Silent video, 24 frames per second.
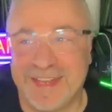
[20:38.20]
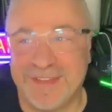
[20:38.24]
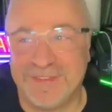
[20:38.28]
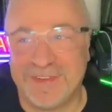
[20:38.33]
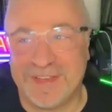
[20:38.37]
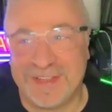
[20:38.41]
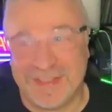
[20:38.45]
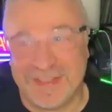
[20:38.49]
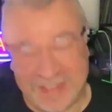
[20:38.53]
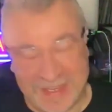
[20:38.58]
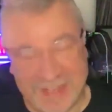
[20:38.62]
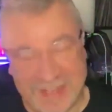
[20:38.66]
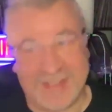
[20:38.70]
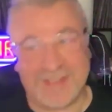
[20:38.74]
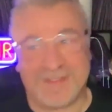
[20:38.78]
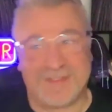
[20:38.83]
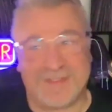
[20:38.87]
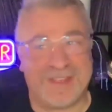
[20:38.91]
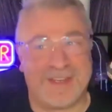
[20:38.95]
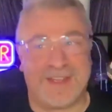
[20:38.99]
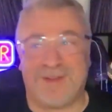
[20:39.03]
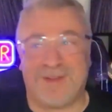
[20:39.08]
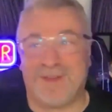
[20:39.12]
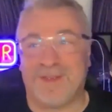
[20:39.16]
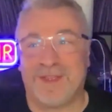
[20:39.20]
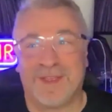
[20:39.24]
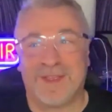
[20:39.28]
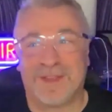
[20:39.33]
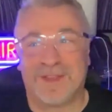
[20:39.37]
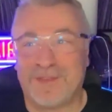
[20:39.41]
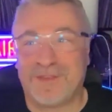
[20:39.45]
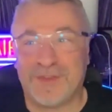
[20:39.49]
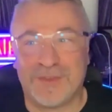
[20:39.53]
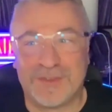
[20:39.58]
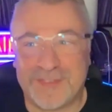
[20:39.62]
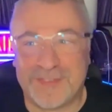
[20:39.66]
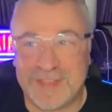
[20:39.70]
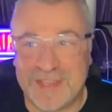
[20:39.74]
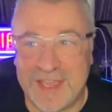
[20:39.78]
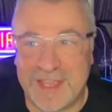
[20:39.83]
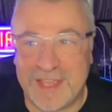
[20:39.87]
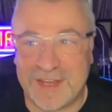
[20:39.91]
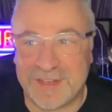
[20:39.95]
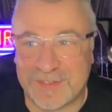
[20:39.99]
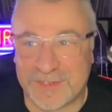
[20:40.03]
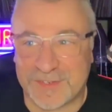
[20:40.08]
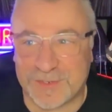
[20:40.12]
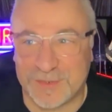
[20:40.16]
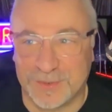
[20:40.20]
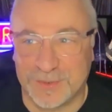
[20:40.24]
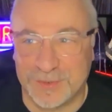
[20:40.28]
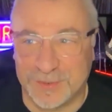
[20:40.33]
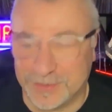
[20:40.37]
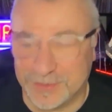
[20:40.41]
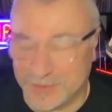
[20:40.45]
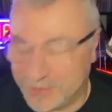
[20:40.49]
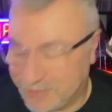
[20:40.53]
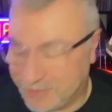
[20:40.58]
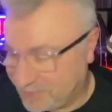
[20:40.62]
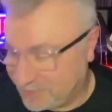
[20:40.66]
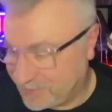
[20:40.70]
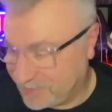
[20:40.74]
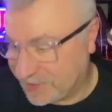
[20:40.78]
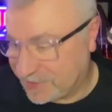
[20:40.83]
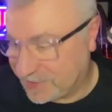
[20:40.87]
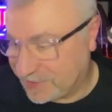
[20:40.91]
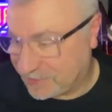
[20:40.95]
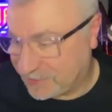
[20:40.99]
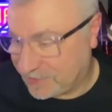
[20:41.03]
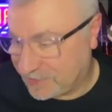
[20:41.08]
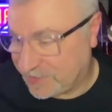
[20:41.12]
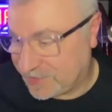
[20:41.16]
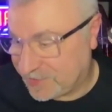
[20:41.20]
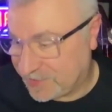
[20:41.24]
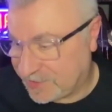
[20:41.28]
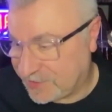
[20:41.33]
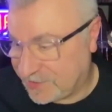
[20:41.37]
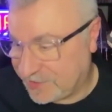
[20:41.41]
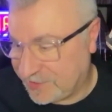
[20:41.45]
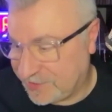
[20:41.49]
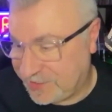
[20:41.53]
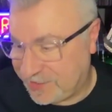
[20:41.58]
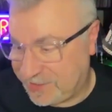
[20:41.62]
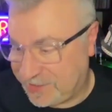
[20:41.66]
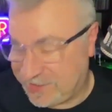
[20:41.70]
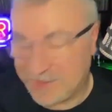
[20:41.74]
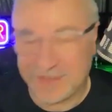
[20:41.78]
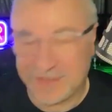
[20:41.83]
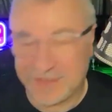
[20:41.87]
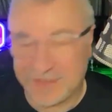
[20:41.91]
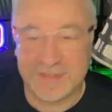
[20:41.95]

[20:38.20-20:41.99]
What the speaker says: never, I did that first thing out of school. That's the first thing I did.